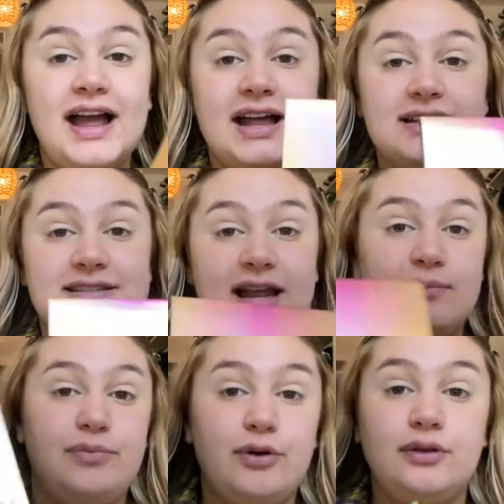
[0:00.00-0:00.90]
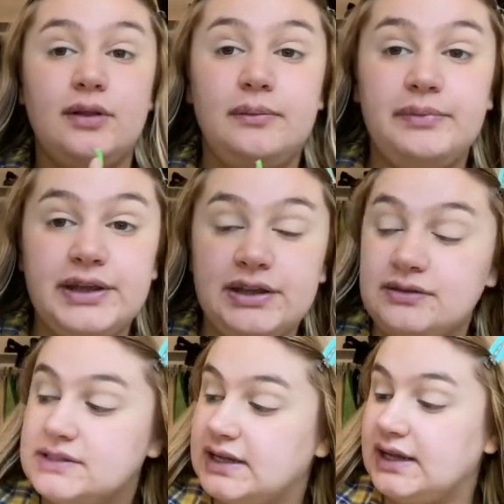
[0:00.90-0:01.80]
Sample
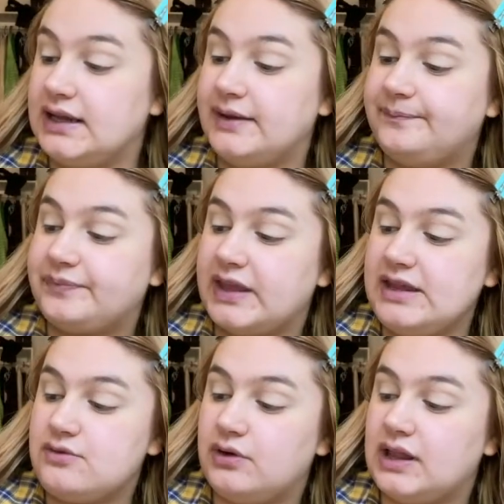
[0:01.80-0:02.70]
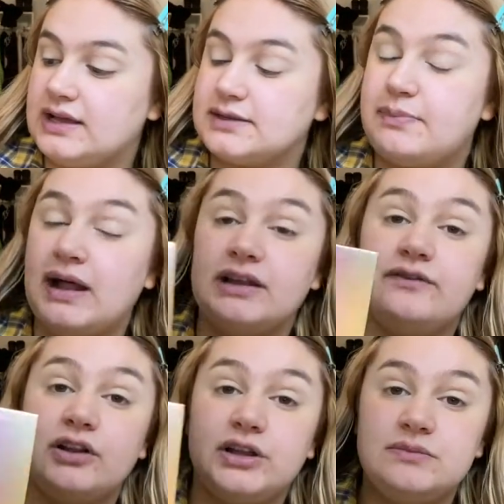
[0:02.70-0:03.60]
Beauty, the Equalizer Palette
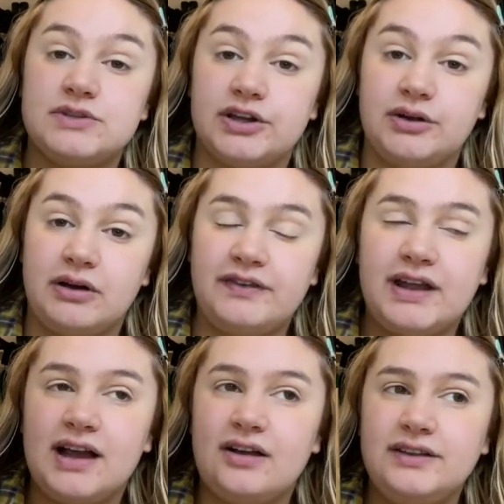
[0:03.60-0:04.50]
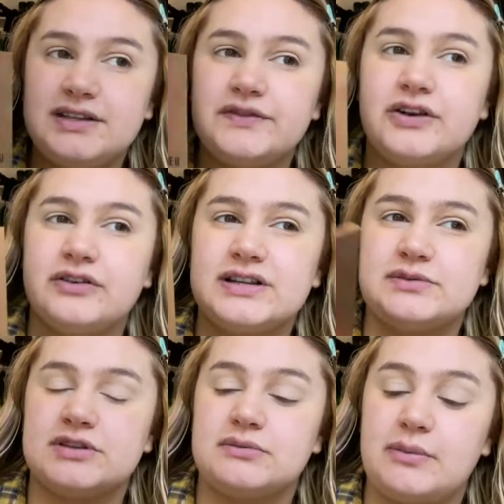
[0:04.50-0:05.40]
Volume 2. I think I got this for
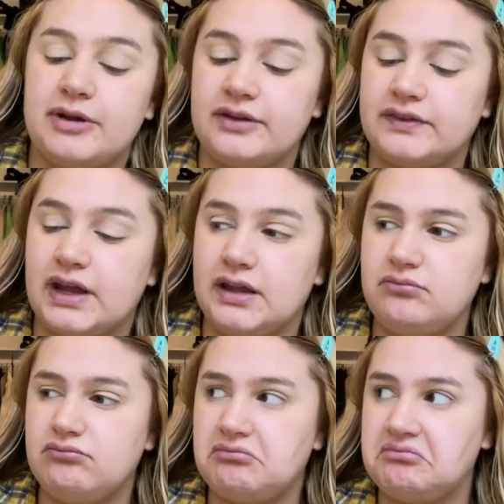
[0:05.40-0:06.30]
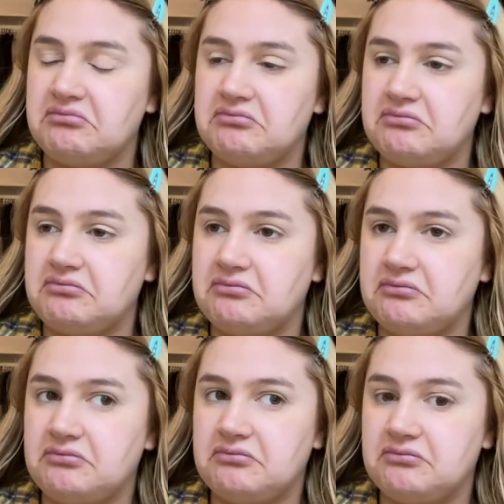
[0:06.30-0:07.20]
Christmas or my birthday.
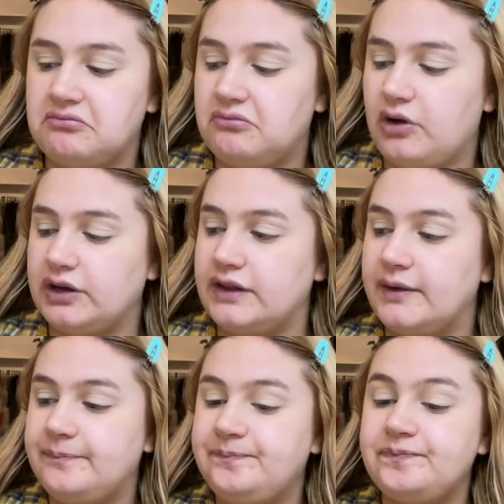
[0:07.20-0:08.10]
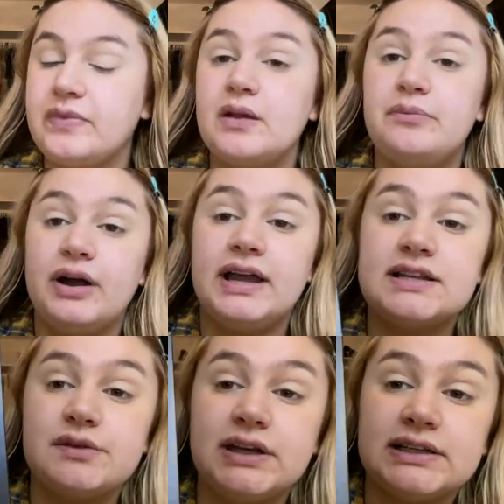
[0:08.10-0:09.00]
One of them. But here's
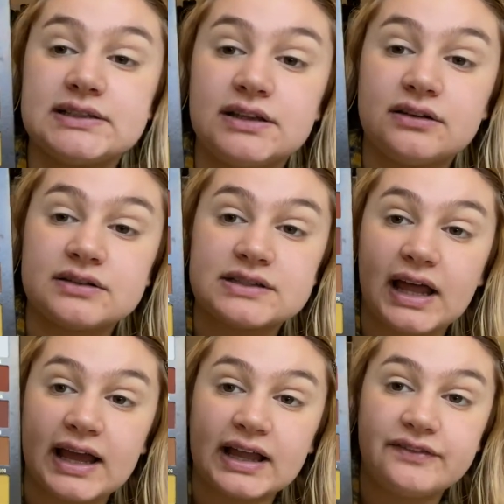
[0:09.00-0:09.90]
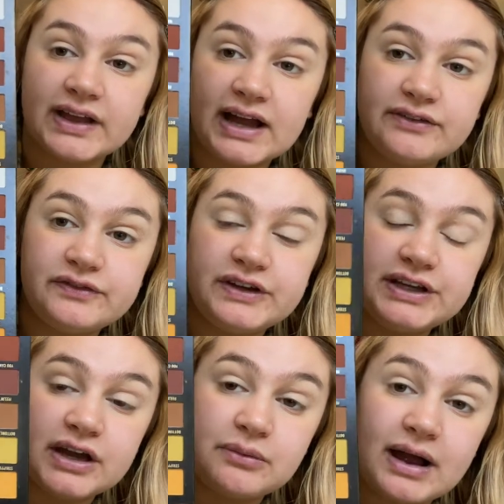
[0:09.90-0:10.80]
what it looks like. I think I have a
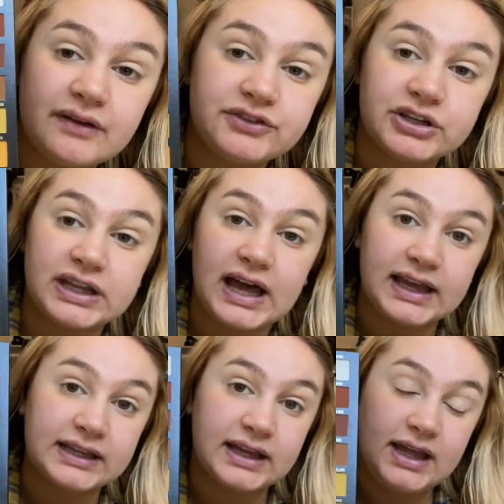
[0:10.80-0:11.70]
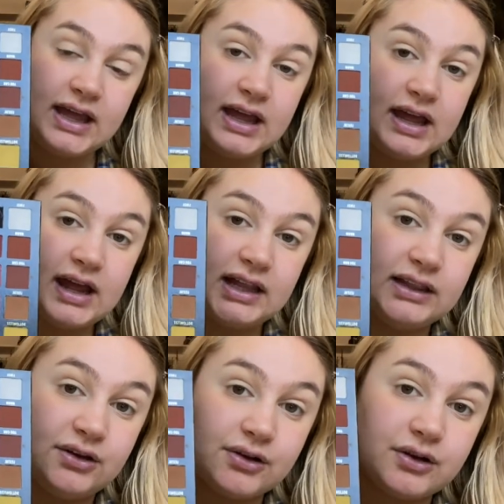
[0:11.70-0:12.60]
video where I've done like a
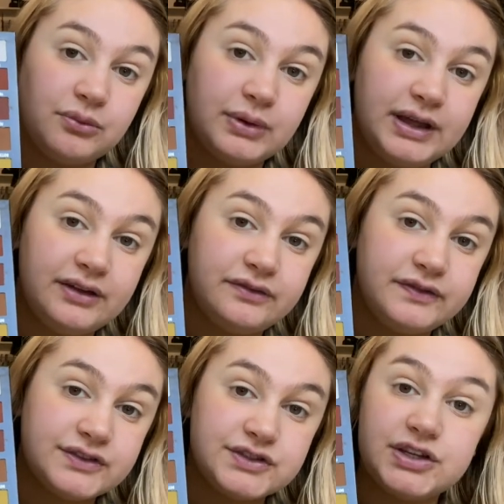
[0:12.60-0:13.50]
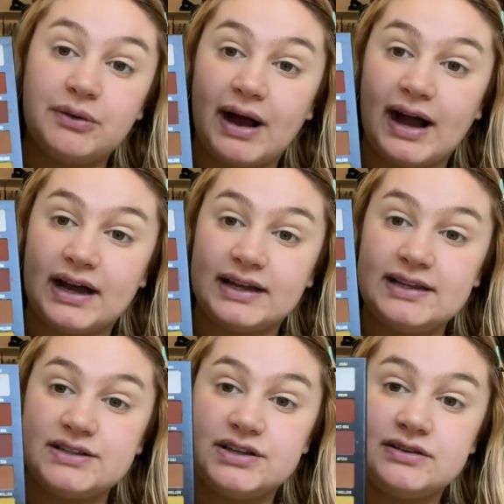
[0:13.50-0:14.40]
look with two
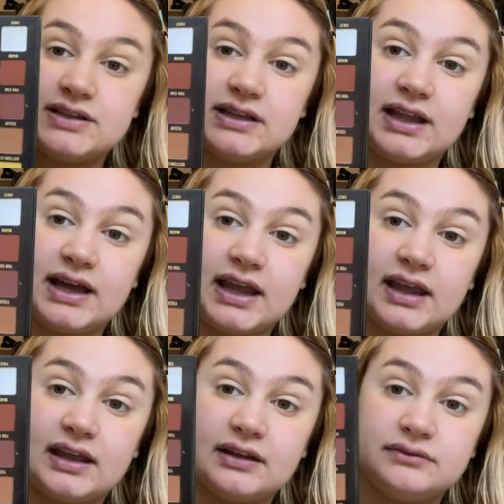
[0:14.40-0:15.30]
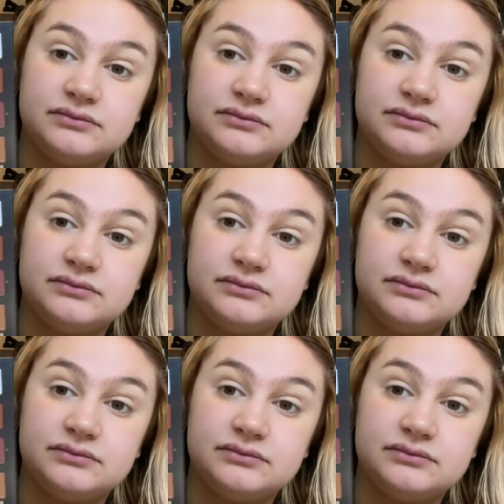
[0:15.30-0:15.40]
eyes using like